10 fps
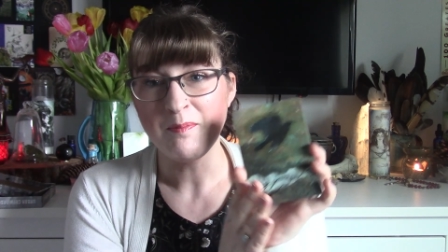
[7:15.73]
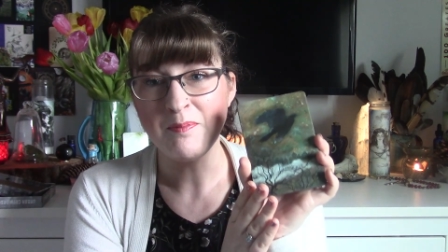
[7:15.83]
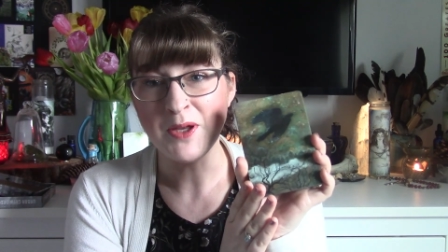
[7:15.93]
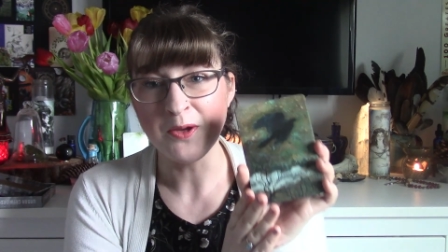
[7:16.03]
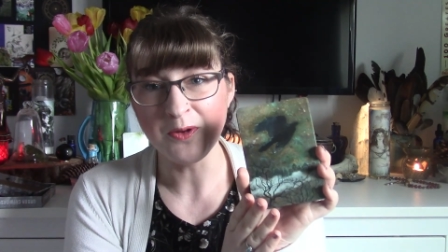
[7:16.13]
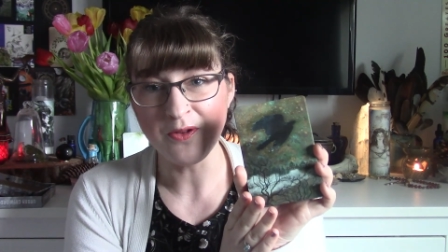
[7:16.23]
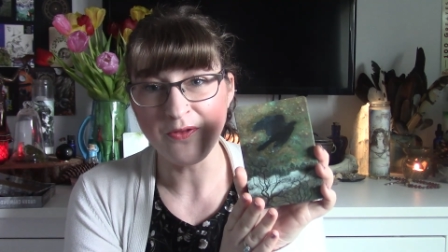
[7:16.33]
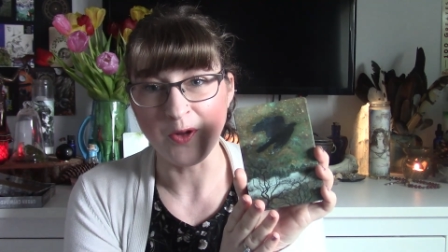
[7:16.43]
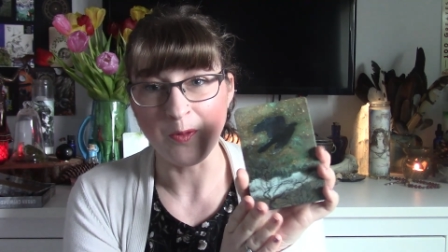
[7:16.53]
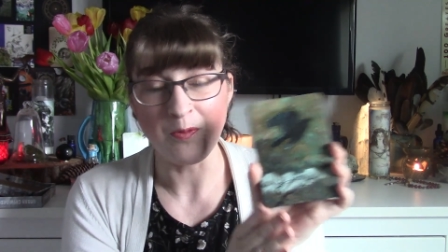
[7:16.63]

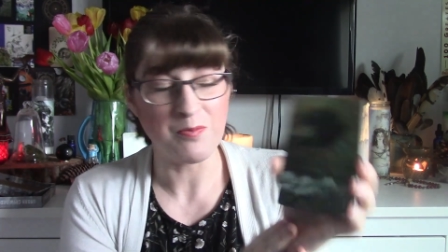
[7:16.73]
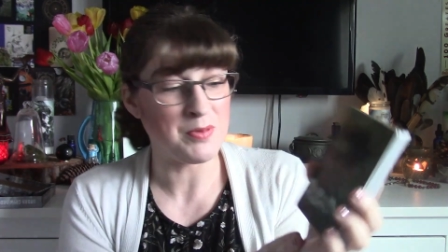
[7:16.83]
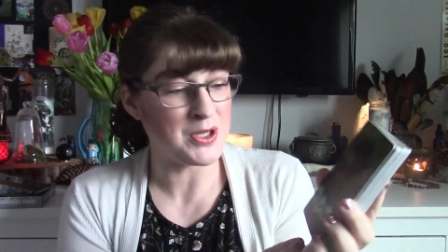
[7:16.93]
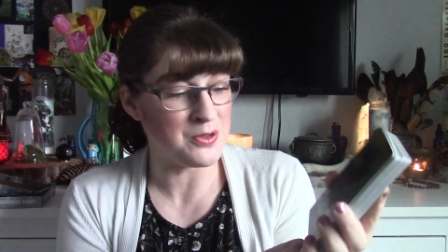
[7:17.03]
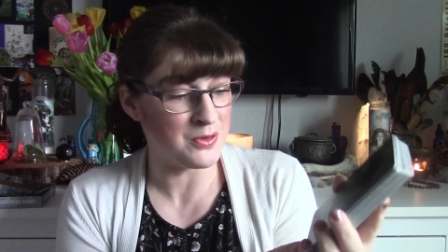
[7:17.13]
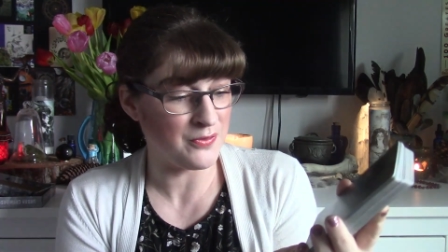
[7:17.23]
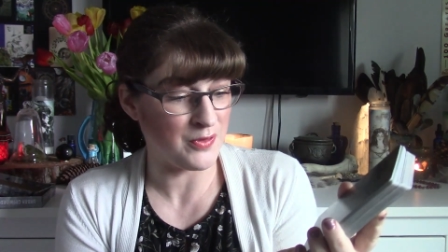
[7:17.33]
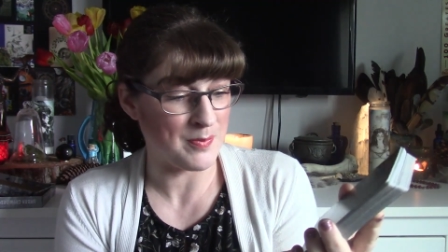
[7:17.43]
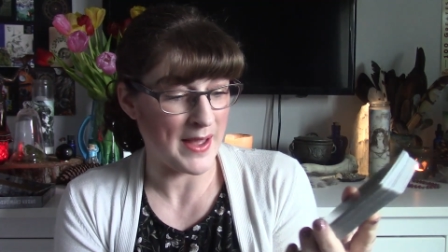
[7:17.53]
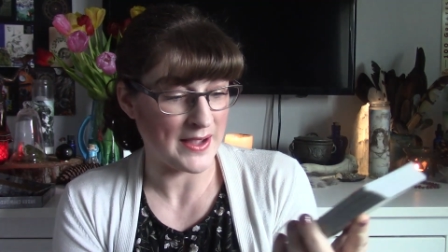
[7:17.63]
beautiful,
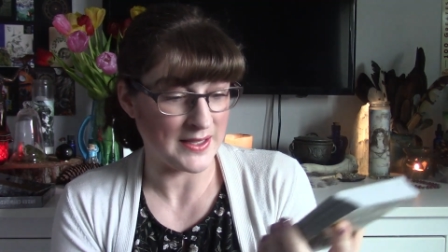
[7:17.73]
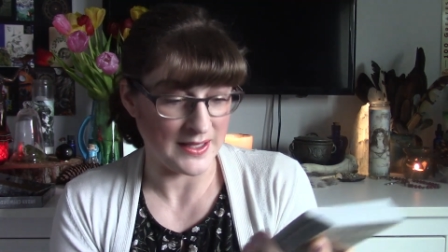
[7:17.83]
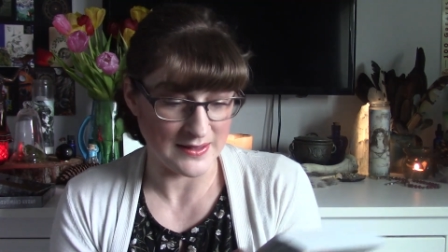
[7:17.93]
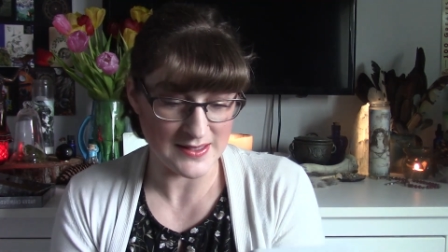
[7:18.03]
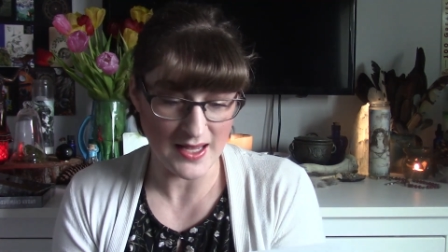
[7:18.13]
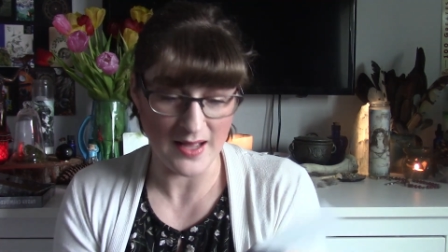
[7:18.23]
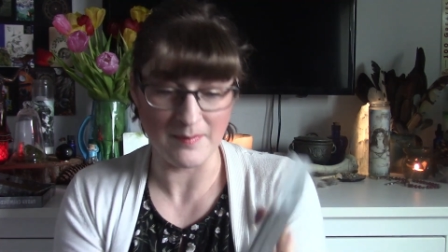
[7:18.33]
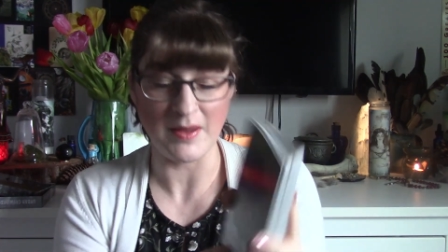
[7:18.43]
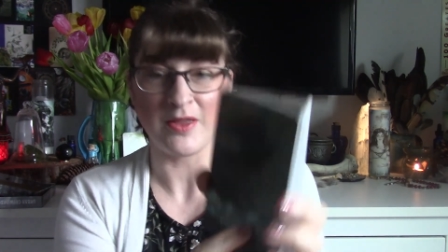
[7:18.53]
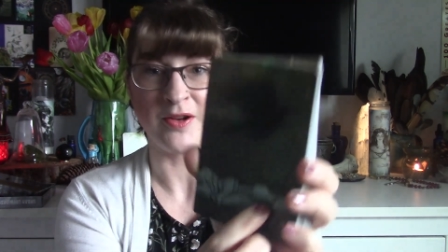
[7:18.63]
beautiful backings.
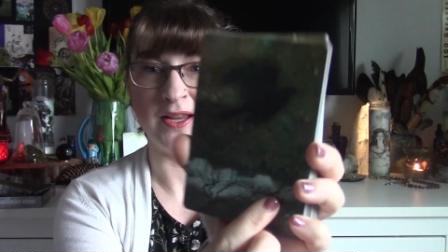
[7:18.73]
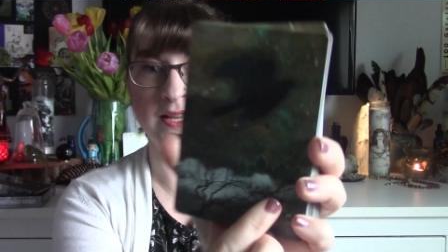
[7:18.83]
There